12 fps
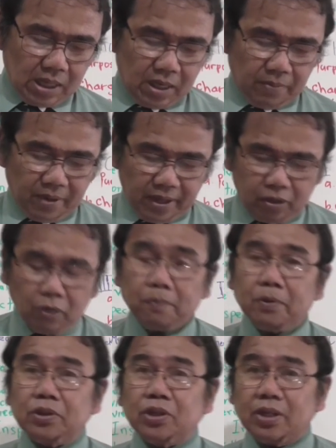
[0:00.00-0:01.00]
A
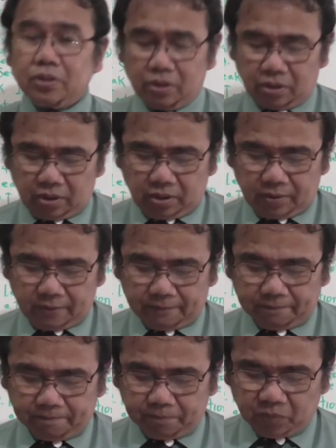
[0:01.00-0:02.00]
microprocessor
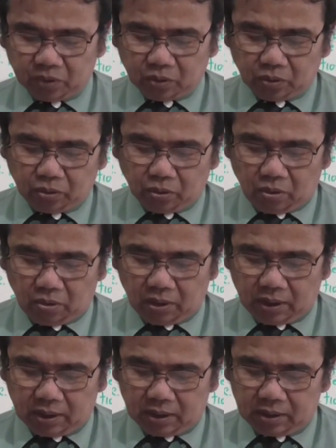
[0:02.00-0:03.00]

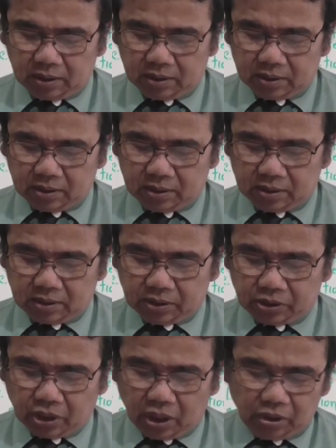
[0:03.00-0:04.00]
controls a
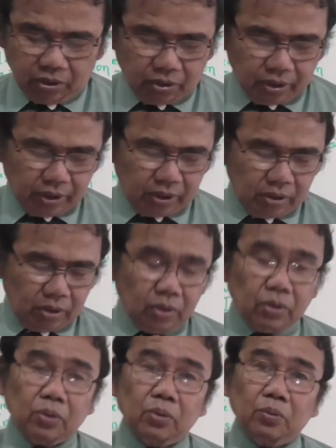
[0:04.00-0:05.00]
solenoid
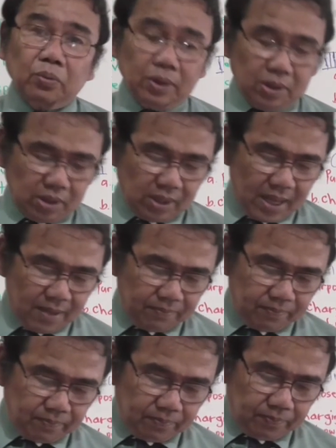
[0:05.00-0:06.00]
which
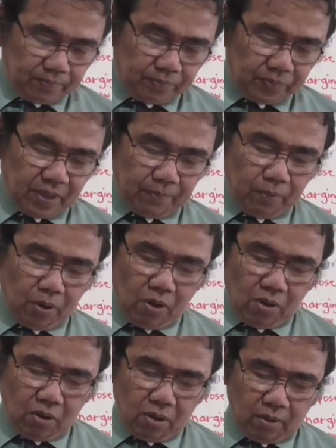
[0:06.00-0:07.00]
stops the
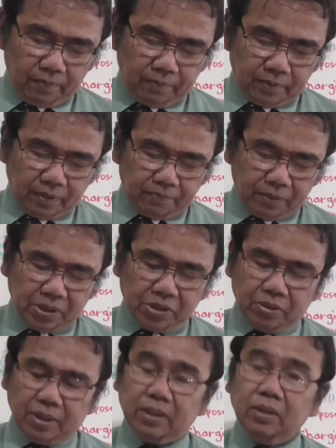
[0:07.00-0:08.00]
flow of
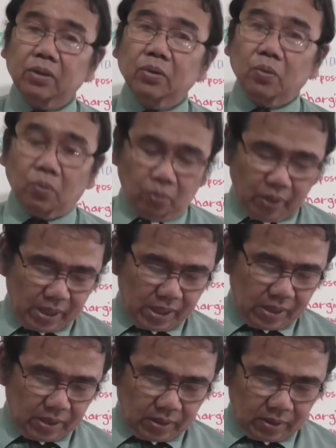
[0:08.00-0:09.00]
refrigerant
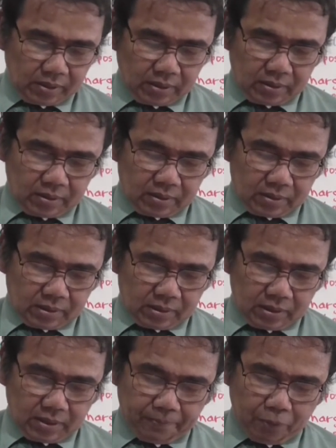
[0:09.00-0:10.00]
when
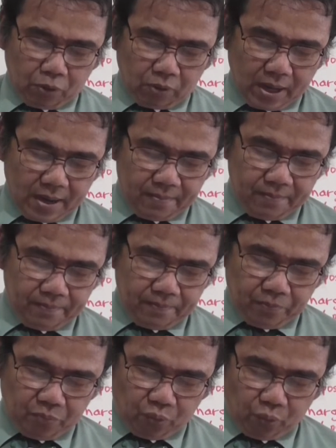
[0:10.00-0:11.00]
the program
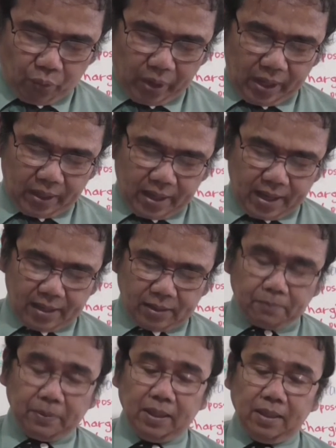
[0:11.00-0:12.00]
weight
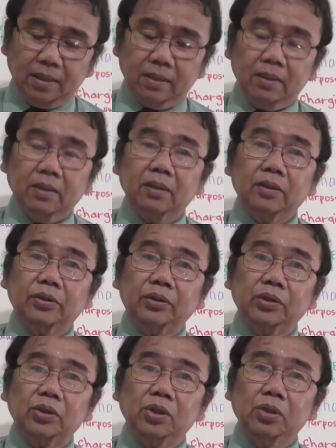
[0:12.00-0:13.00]
has been
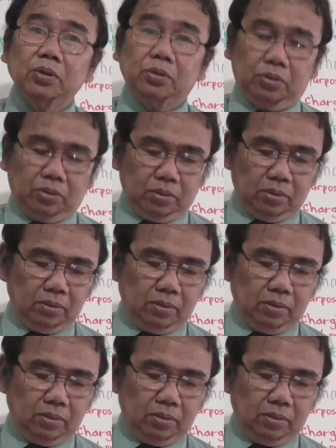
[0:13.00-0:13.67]
used.